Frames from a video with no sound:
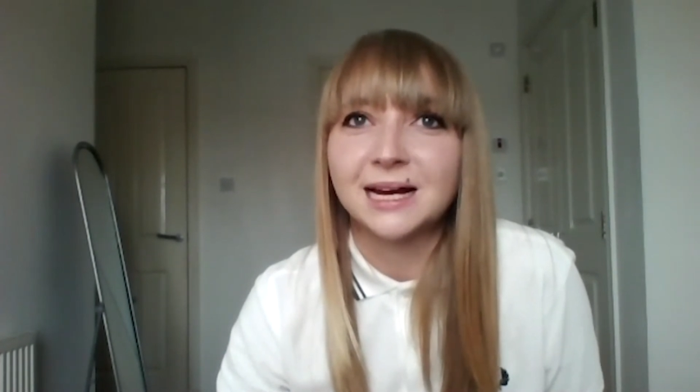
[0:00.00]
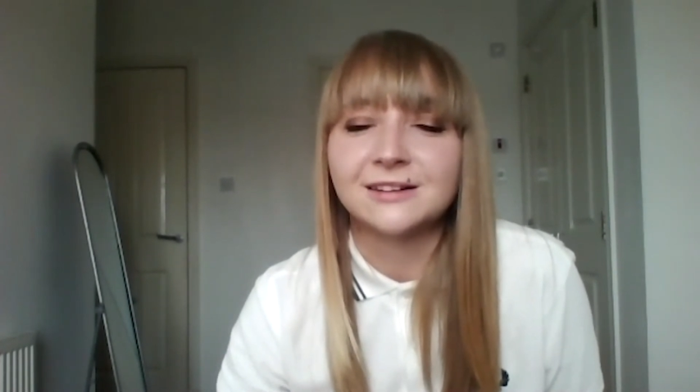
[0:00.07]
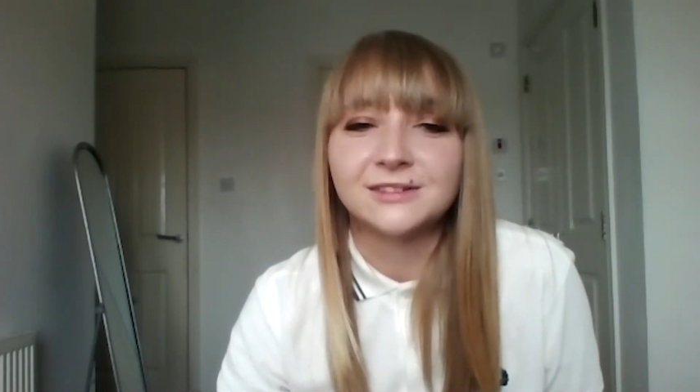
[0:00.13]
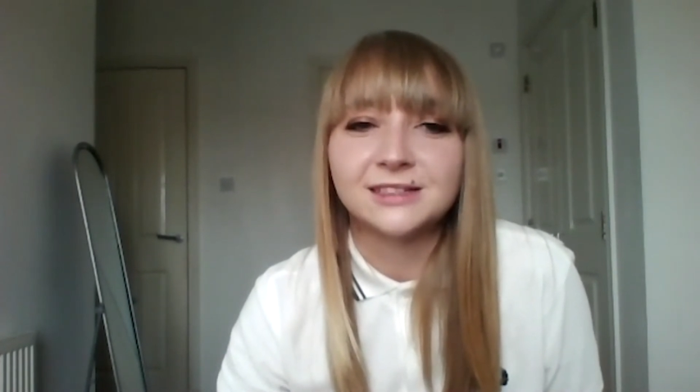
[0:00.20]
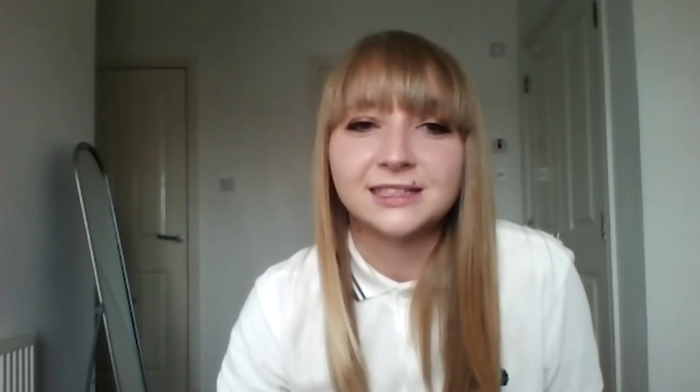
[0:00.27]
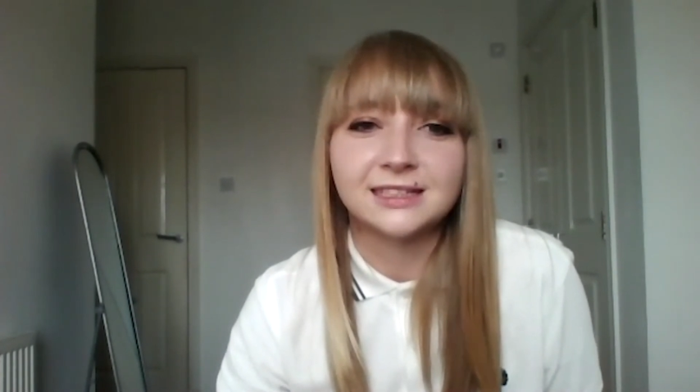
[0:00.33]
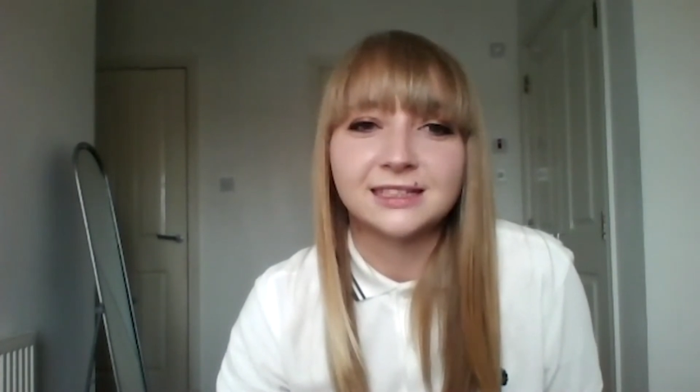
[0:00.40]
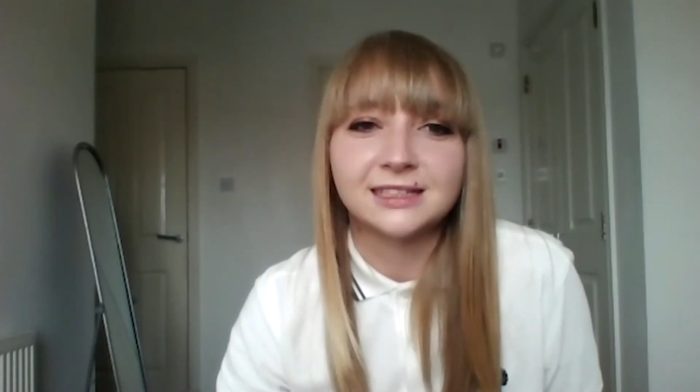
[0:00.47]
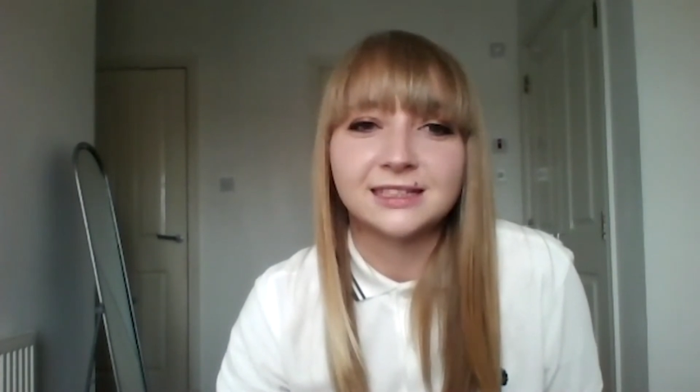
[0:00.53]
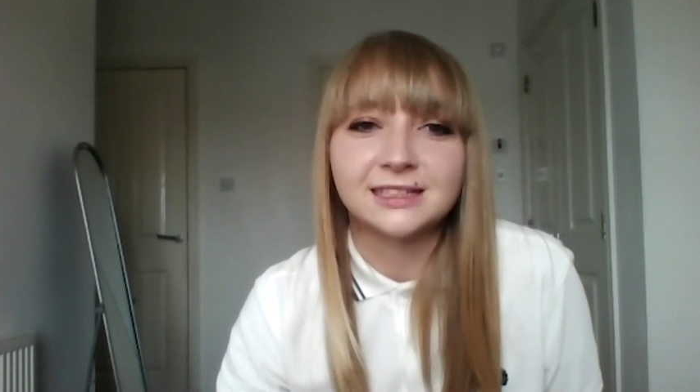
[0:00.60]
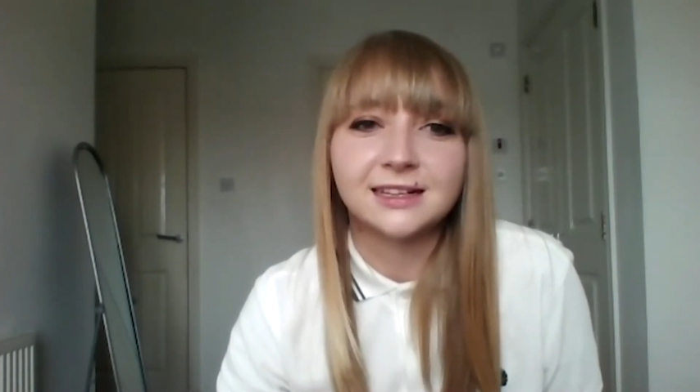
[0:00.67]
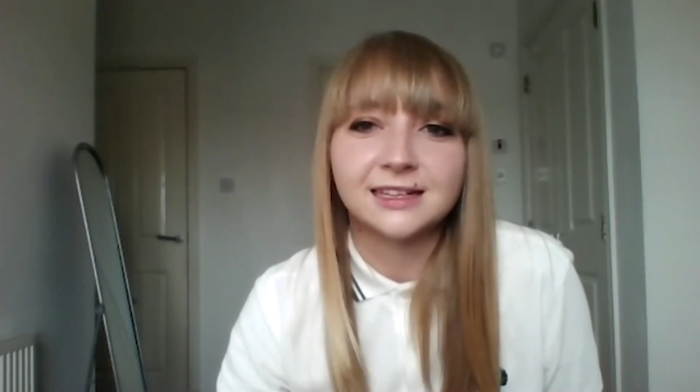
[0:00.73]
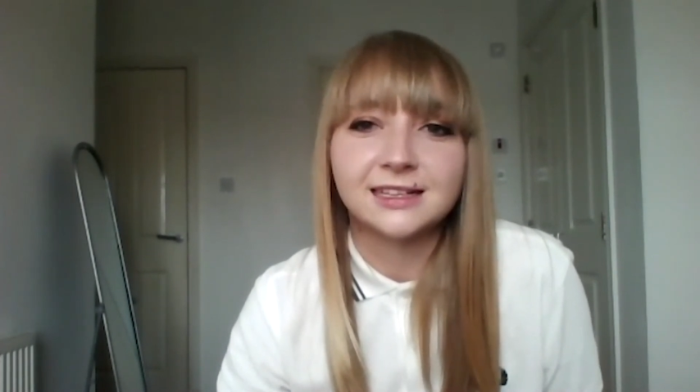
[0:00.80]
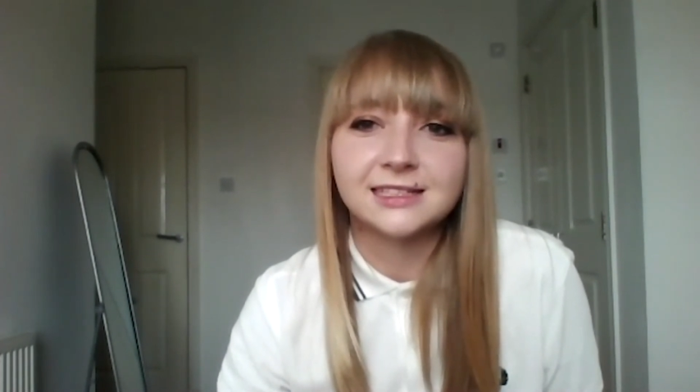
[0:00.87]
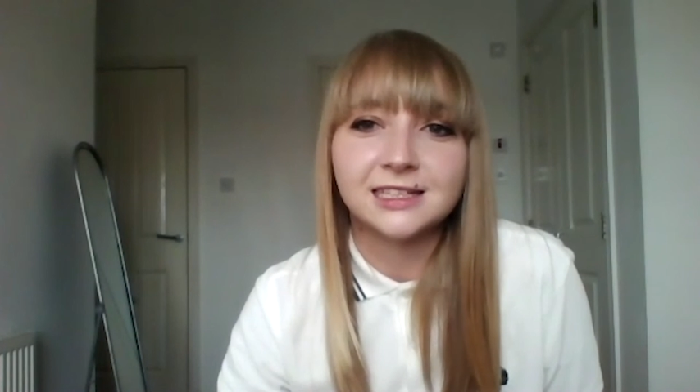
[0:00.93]
kind of
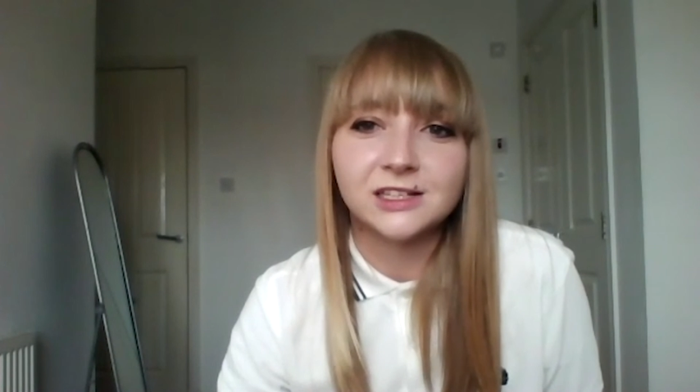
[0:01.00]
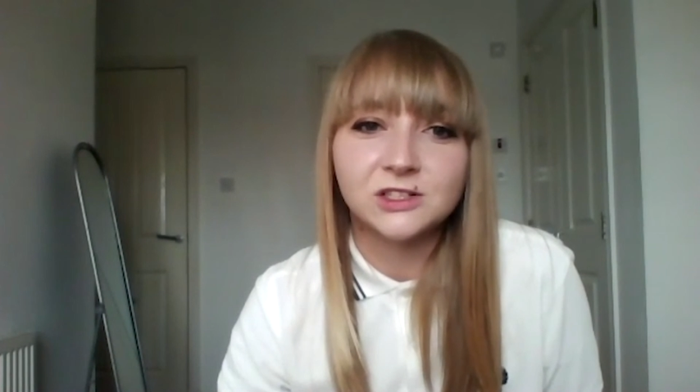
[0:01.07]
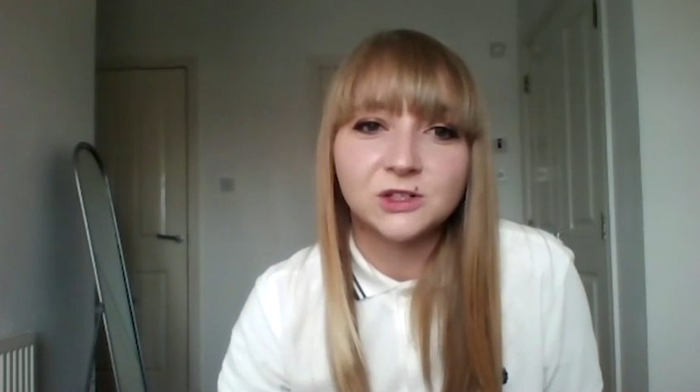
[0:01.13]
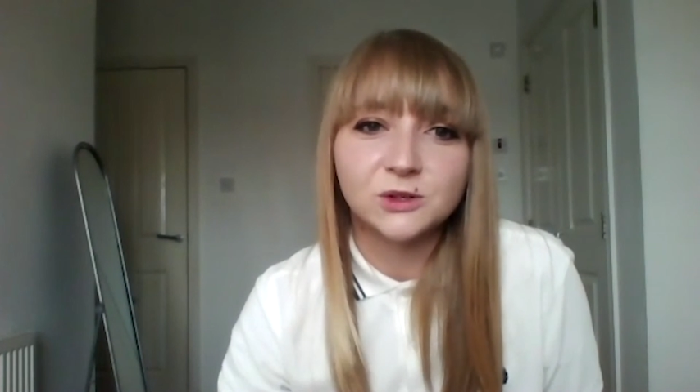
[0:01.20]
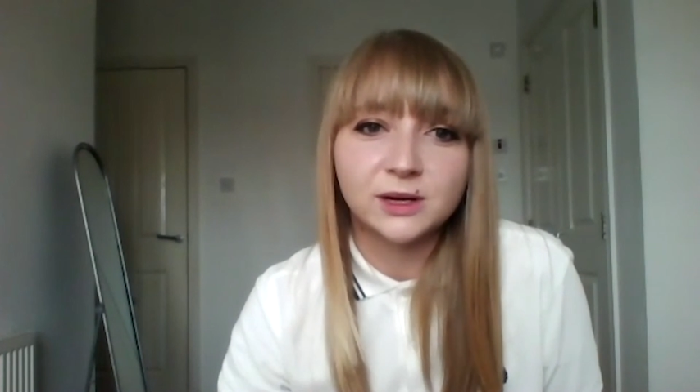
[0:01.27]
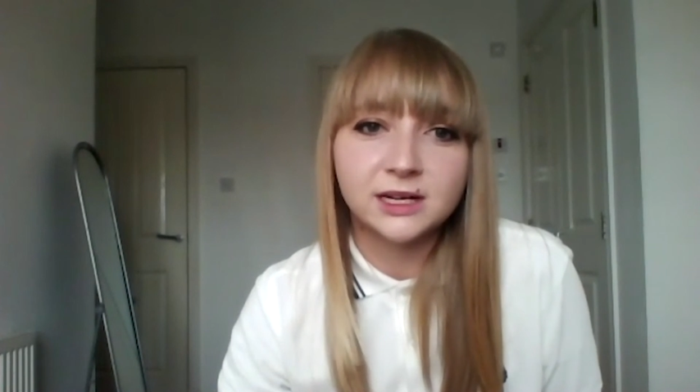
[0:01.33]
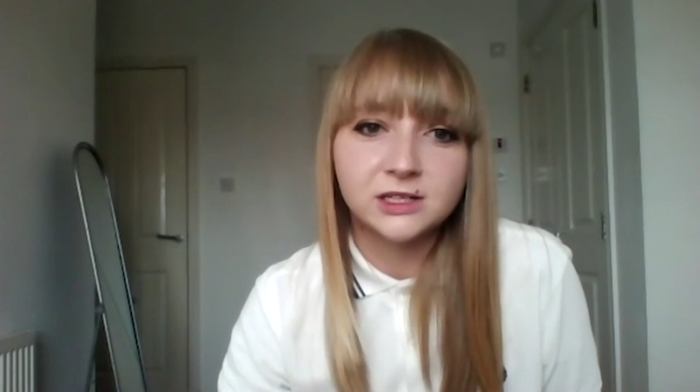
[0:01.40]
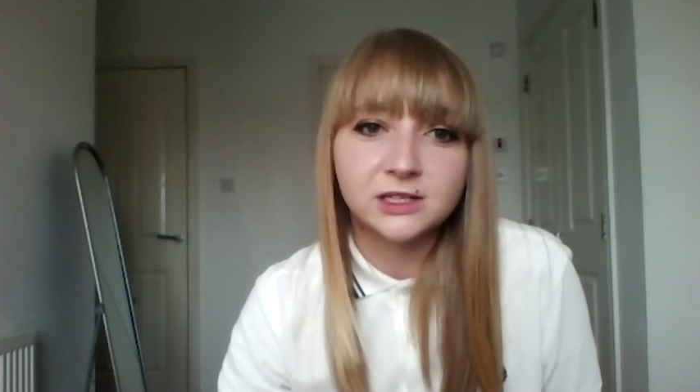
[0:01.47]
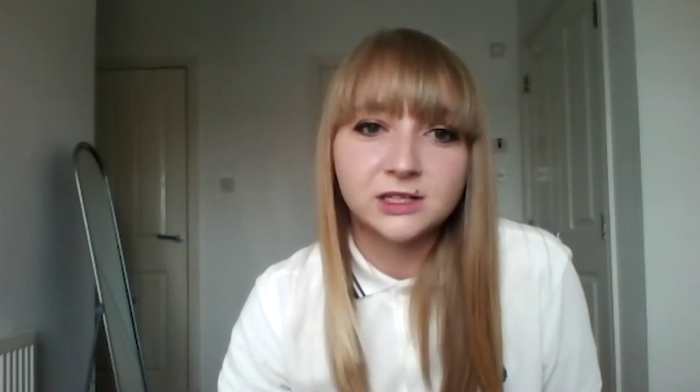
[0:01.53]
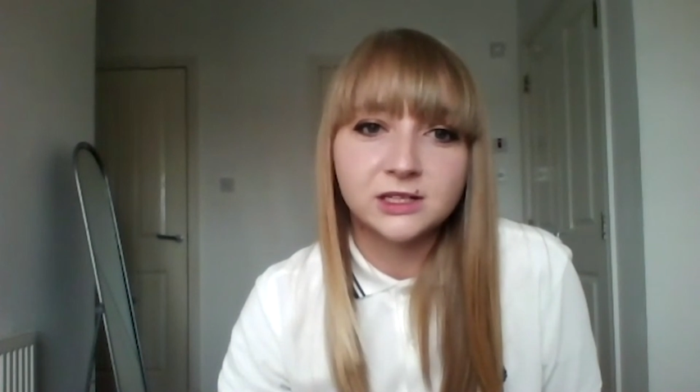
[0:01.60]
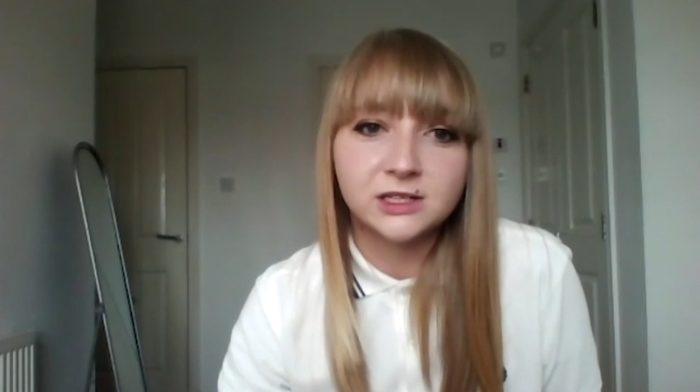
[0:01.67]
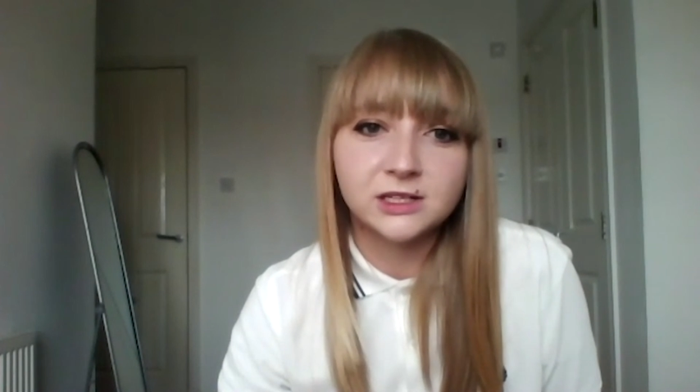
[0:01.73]
stuck in a situation.